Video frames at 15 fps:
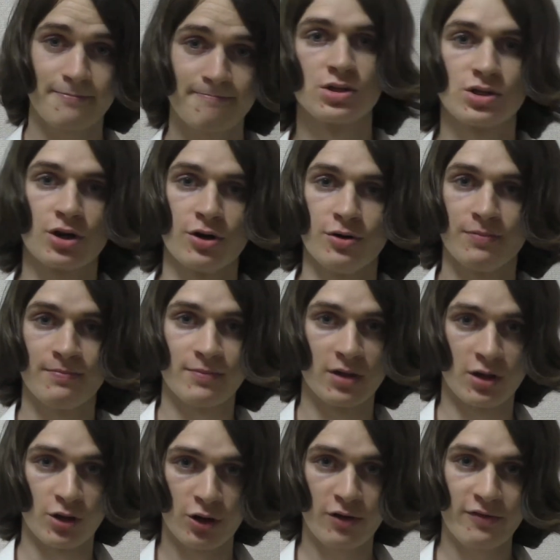So,
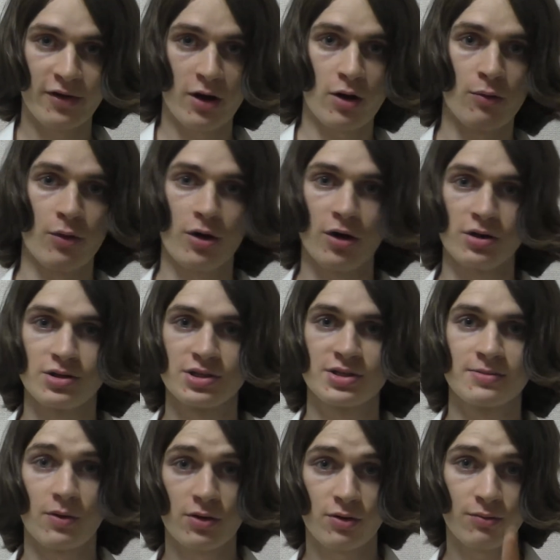in her very
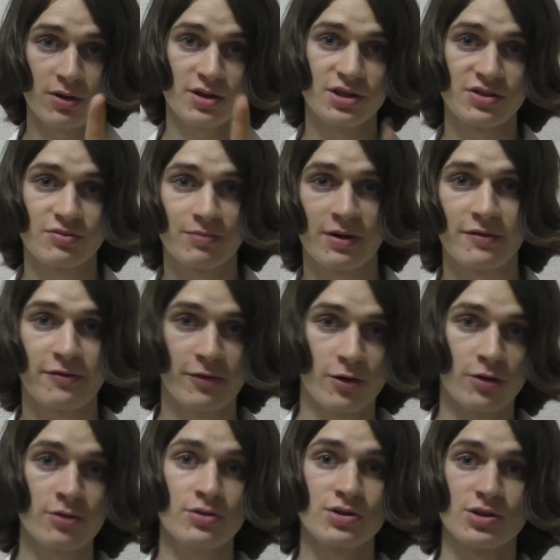words, I'm going to read this from my
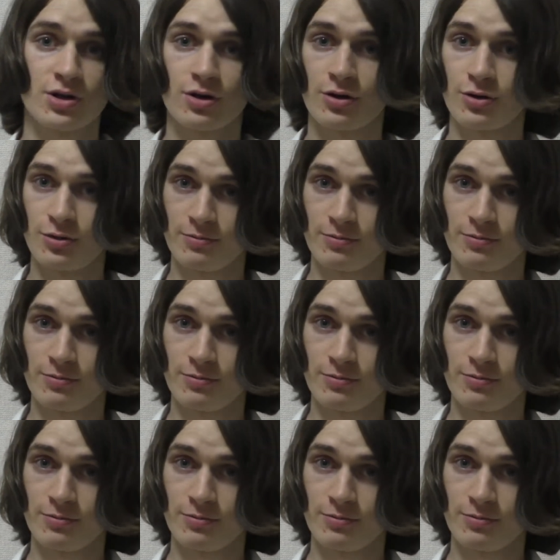phone, so